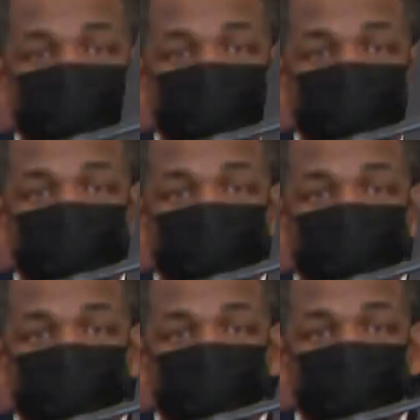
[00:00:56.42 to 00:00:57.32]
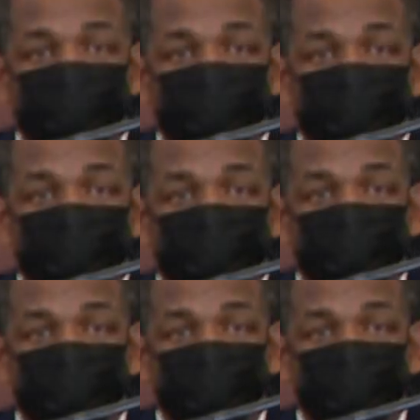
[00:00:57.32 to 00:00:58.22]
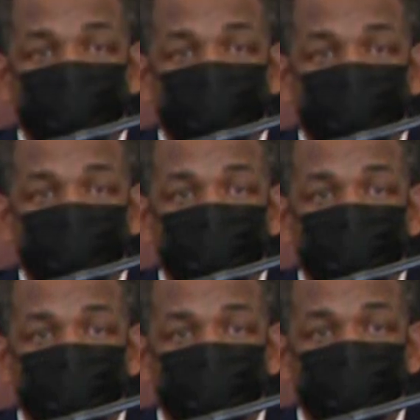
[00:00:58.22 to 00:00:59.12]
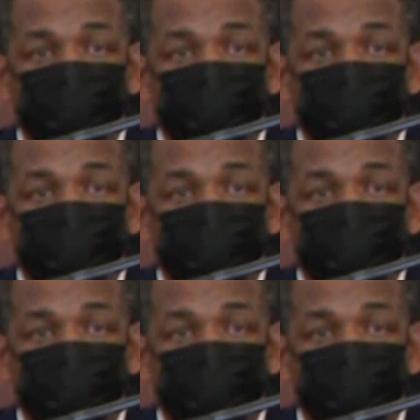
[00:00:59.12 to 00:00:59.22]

(not speaking)